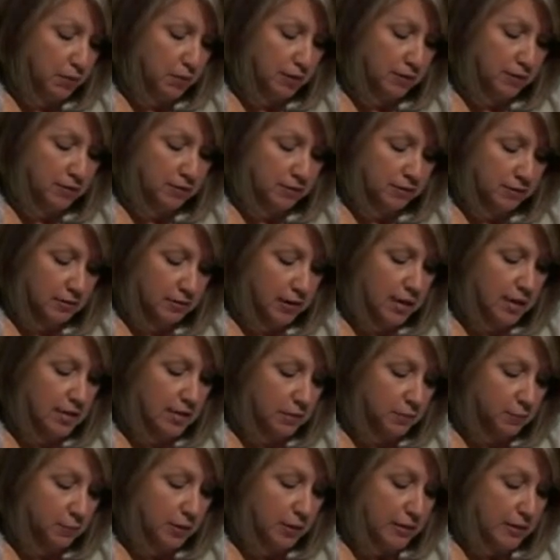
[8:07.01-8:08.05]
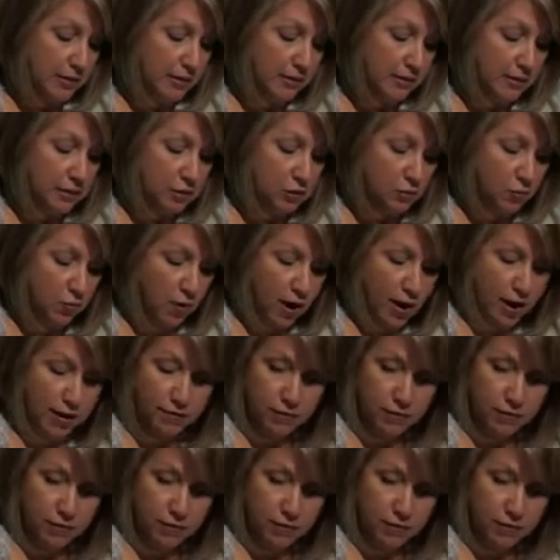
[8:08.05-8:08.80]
independently